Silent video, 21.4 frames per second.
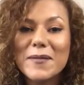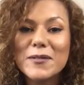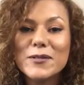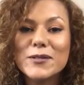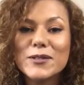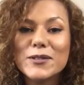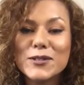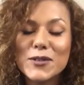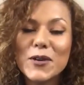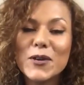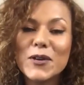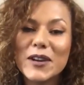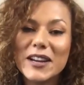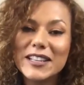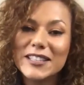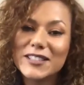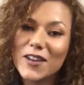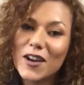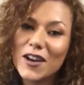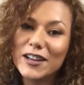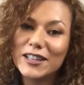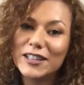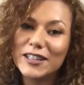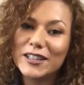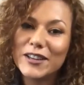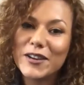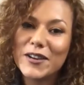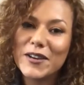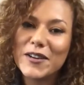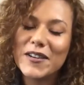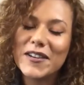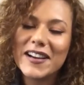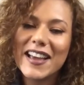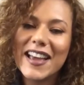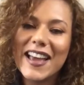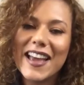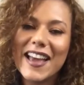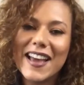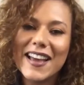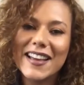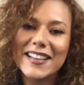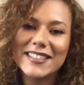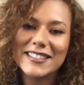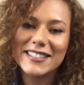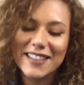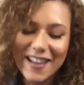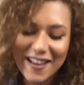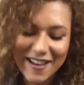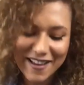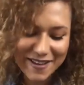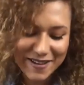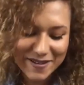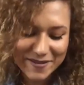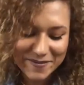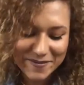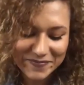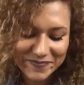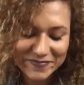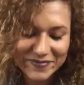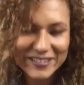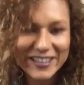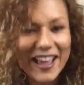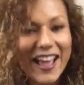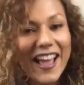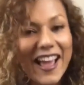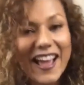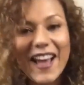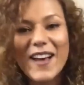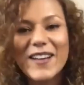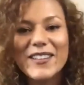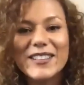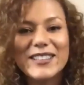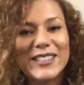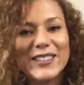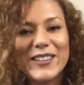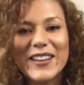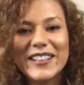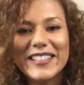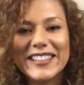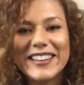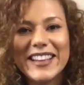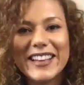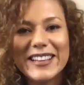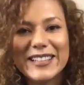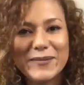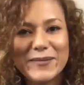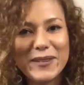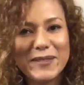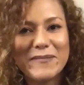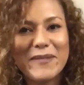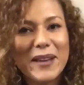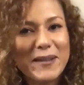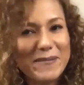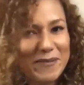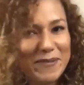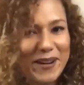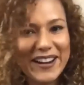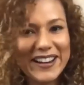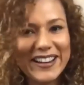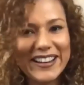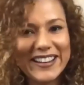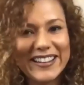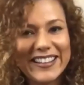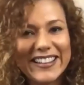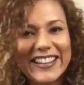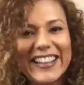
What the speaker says: It was so great talking to you. And yeah, I'll see you at the next Big Mike party.